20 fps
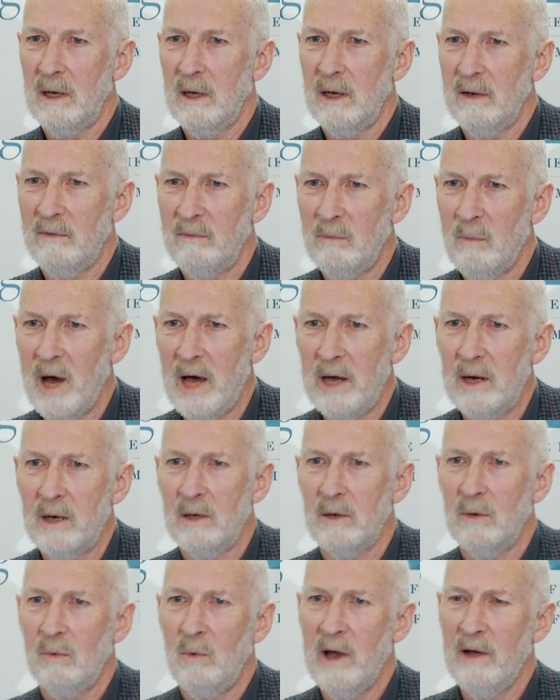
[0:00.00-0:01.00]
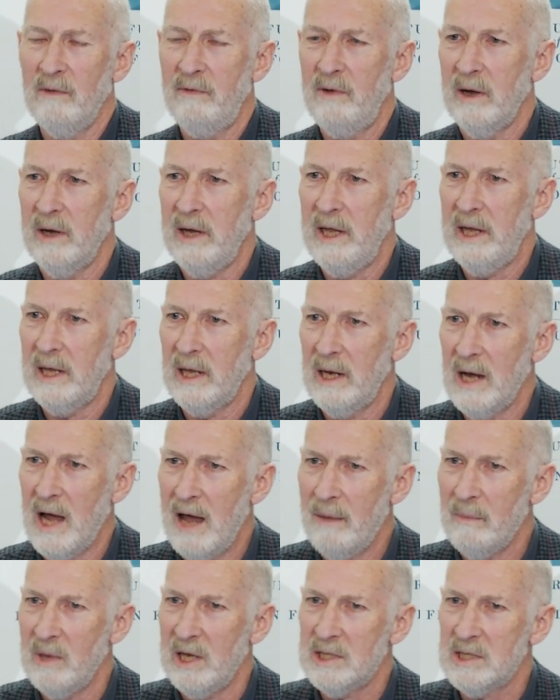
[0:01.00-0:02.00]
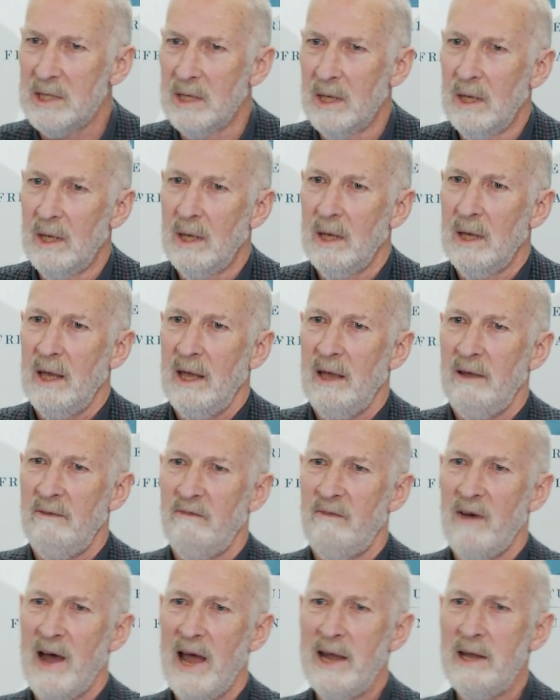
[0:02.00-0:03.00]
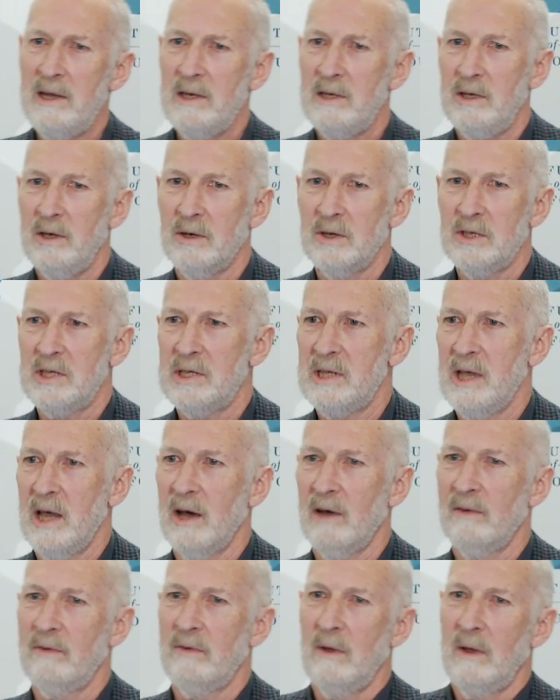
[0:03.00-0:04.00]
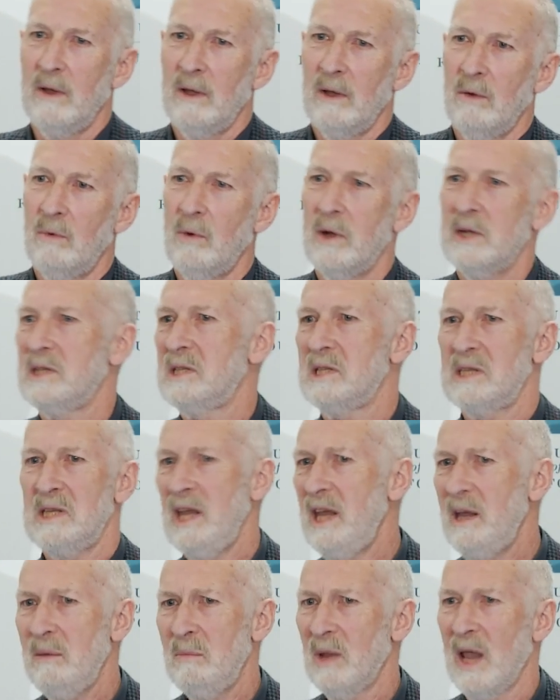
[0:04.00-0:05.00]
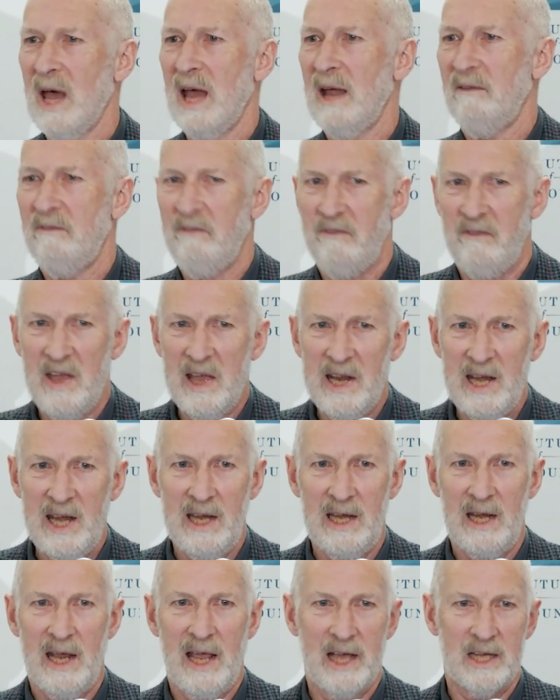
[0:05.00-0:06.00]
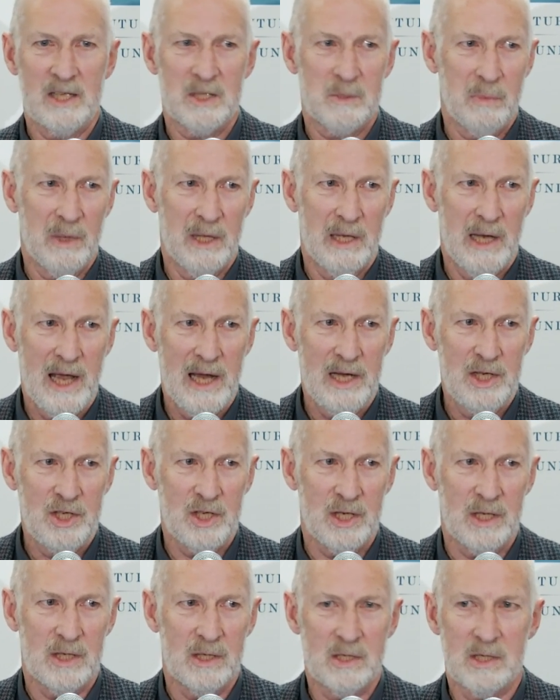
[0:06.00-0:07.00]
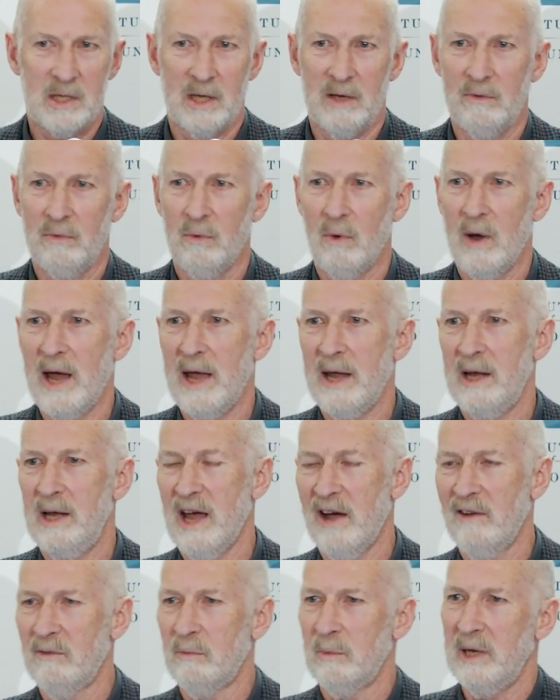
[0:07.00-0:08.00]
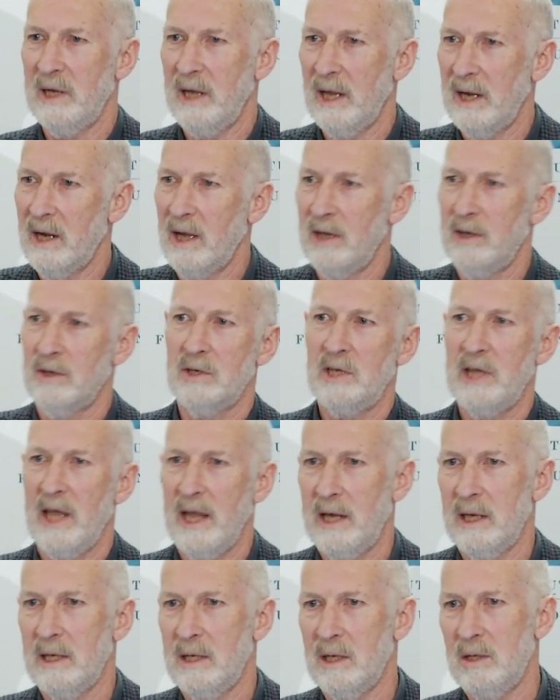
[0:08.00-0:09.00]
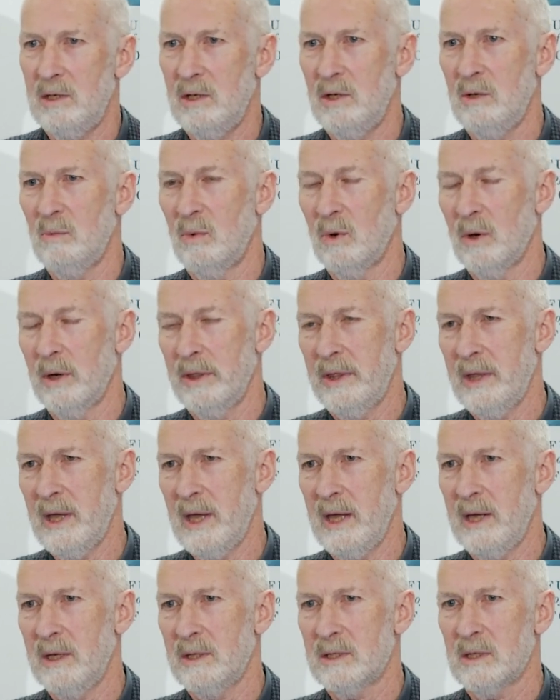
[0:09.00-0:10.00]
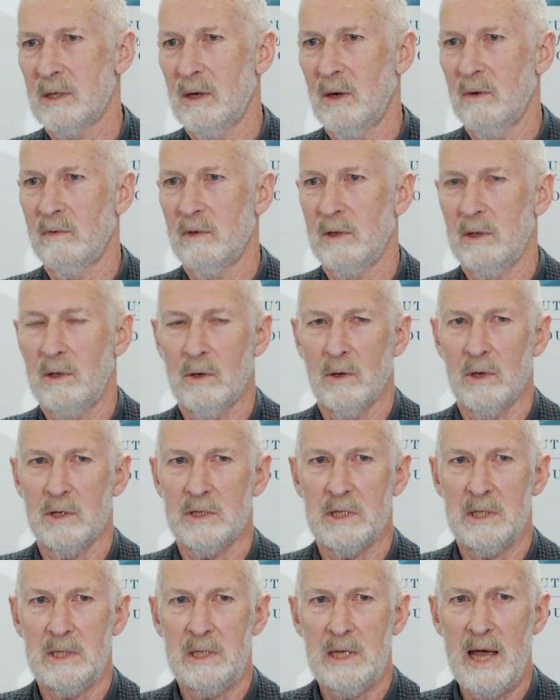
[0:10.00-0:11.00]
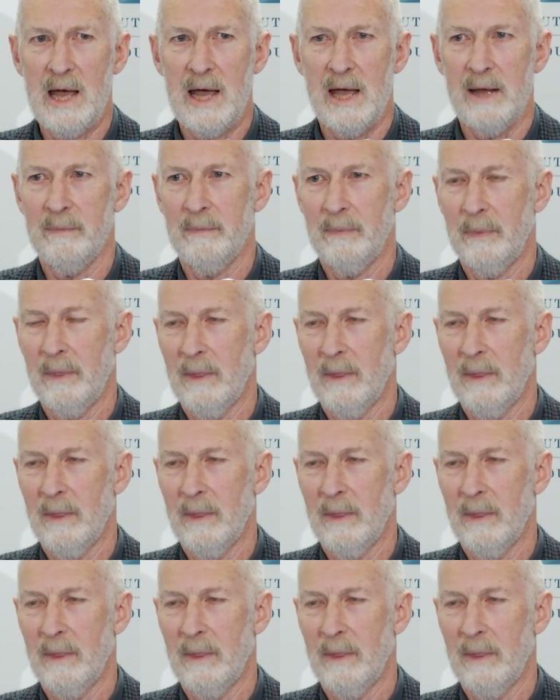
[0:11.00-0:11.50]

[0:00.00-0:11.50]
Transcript: of modern welfare economics and find yourself what seemed like fitting explanations of why government had undertaken to do more things over the course of time.